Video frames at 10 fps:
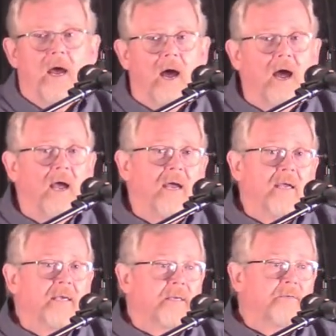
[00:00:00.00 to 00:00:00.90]

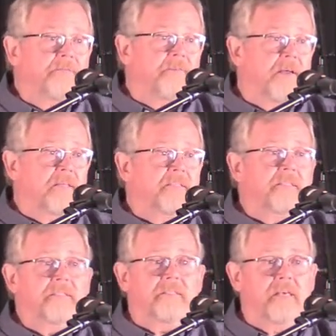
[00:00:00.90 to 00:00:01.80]
I have felt
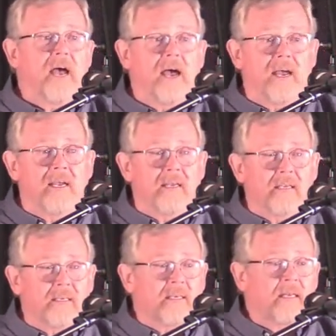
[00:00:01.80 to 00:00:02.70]
the
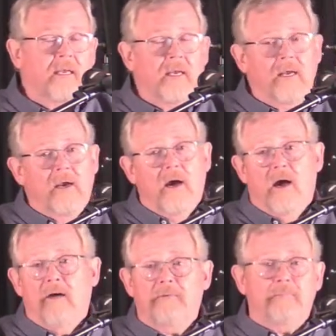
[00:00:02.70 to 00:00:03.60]
shine
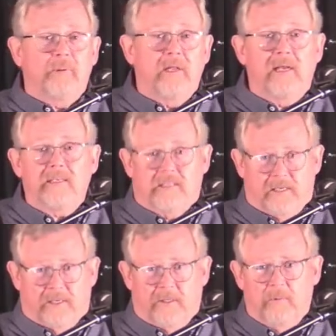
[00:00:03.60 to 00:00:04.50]
of a
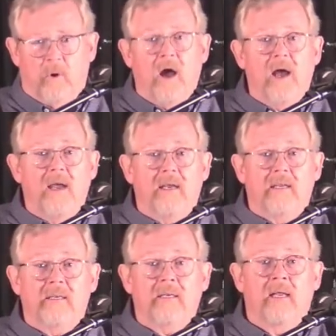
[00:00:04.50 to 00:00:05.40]
pleasant
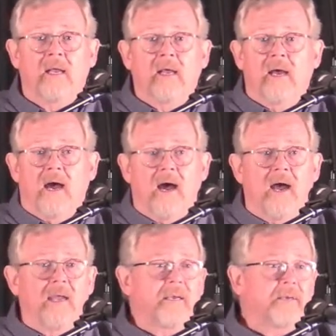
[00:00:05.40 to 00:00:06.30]
wine.
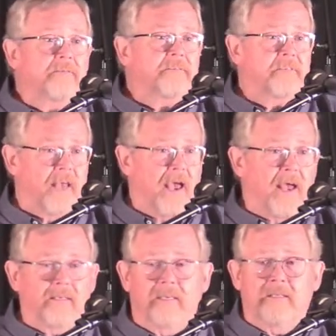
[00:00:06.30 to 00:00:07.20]
I have
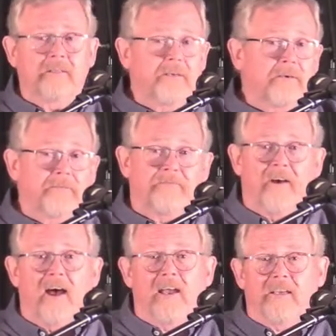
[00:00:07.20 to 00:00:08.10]
sat in the
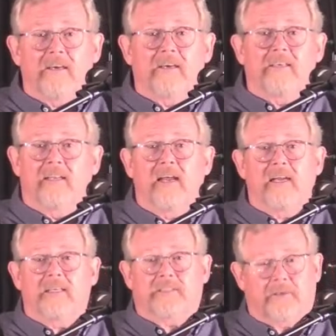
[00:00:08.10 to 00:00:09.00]

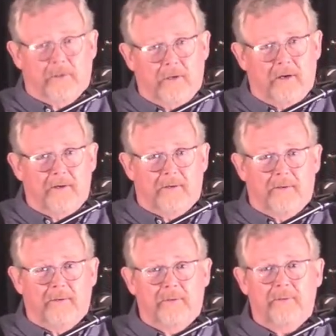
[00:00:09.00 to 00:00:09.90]
firelight's
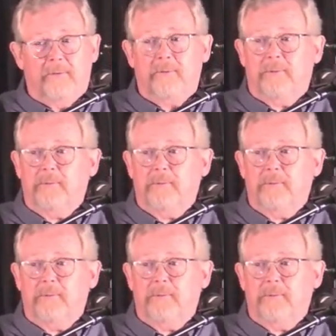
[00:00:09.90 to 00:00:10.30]
glow.